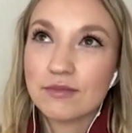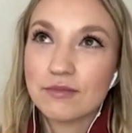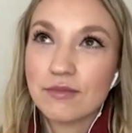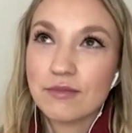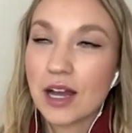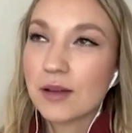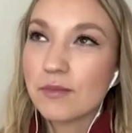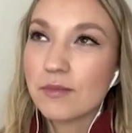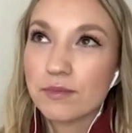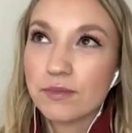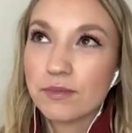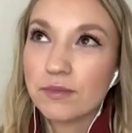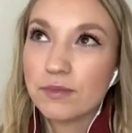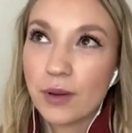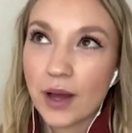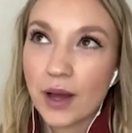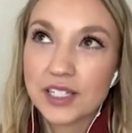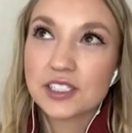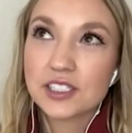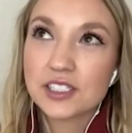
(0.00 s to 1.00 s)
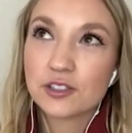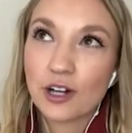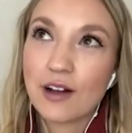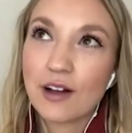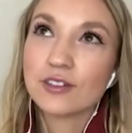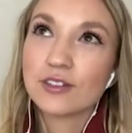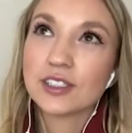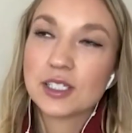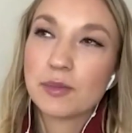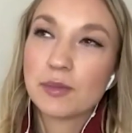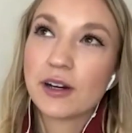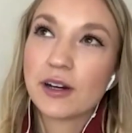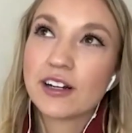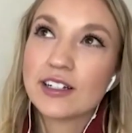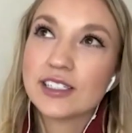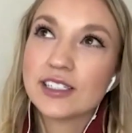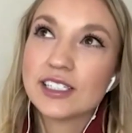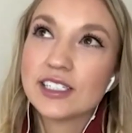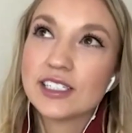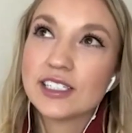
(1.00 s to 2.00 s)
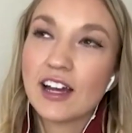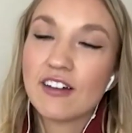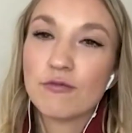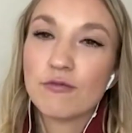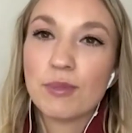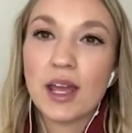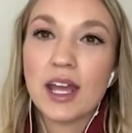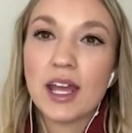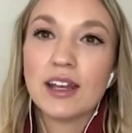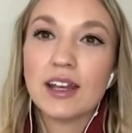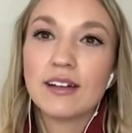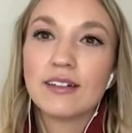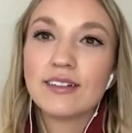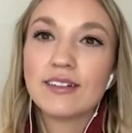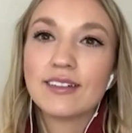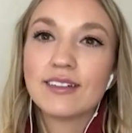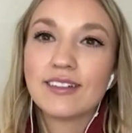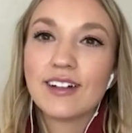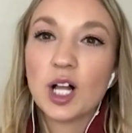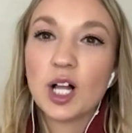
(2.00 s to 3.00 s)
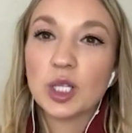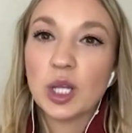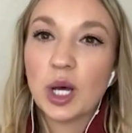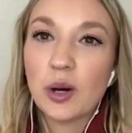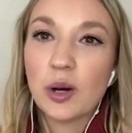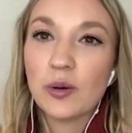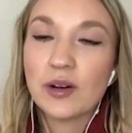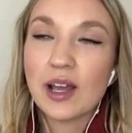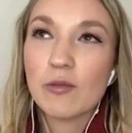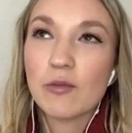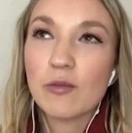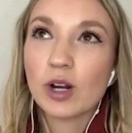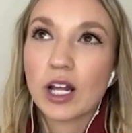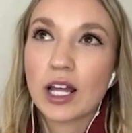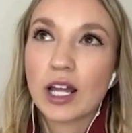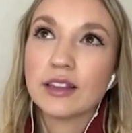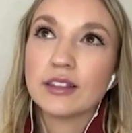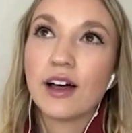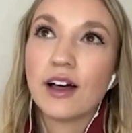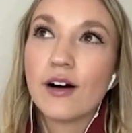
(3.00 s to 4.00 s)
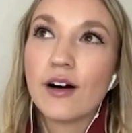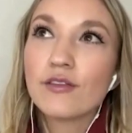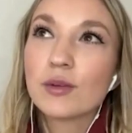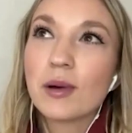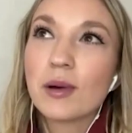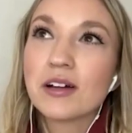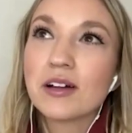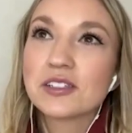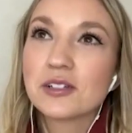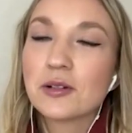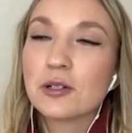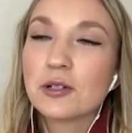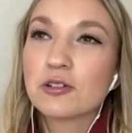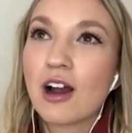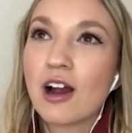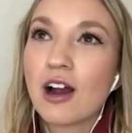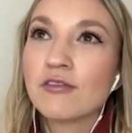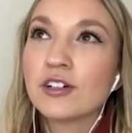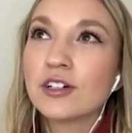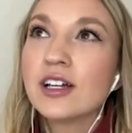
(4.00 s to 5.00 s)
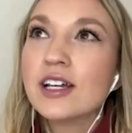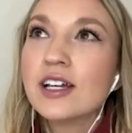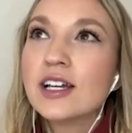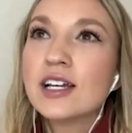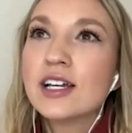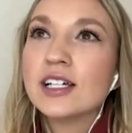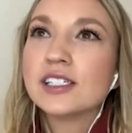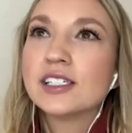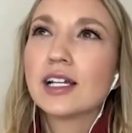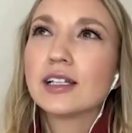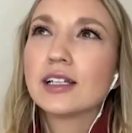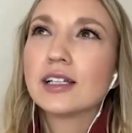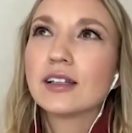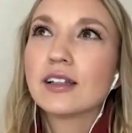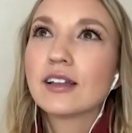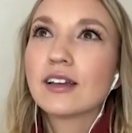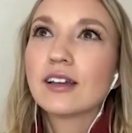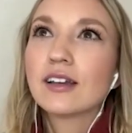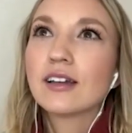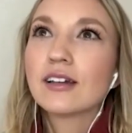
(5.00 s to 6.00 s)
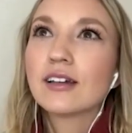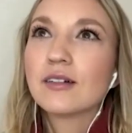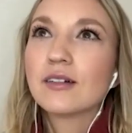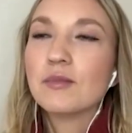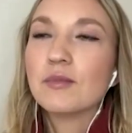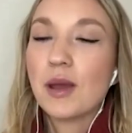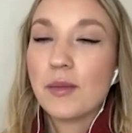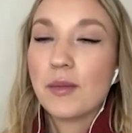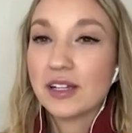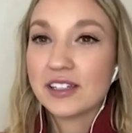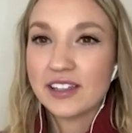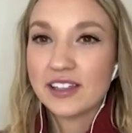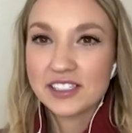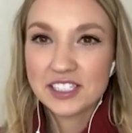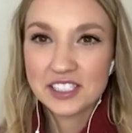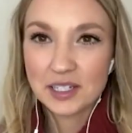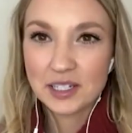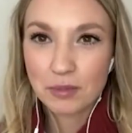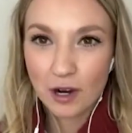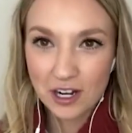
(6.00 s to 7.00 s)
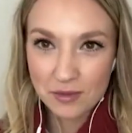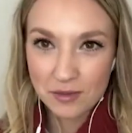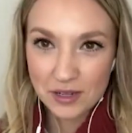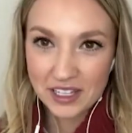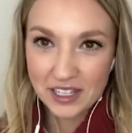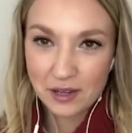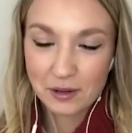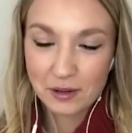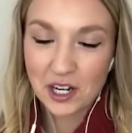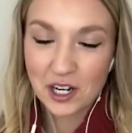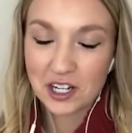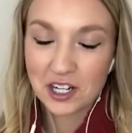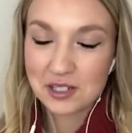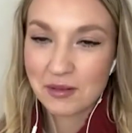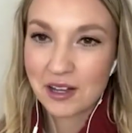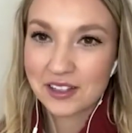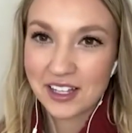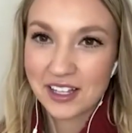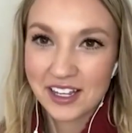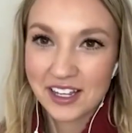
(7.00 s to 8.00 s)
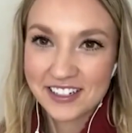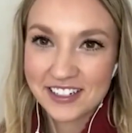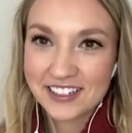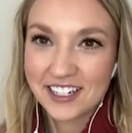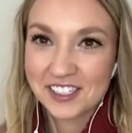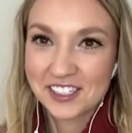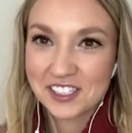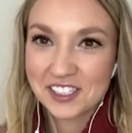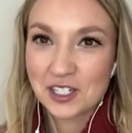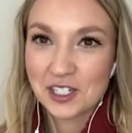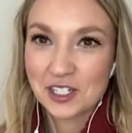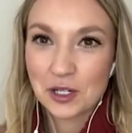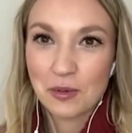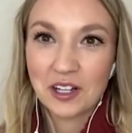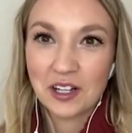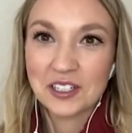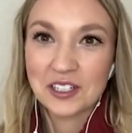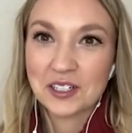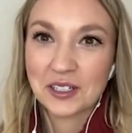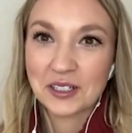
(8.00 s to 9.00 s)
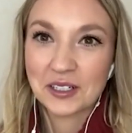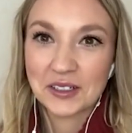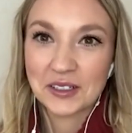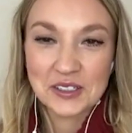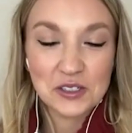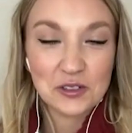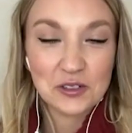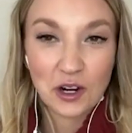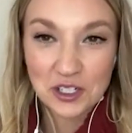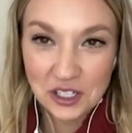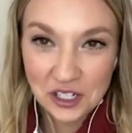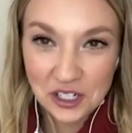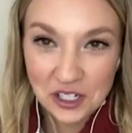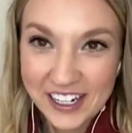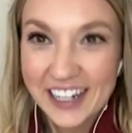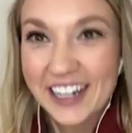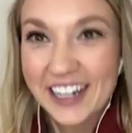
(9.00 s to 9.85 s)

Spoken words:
my best travel experiences have been alone. And what I love about solo travel is that maybe this is a part of me that we talked about that doesn't do well under structure,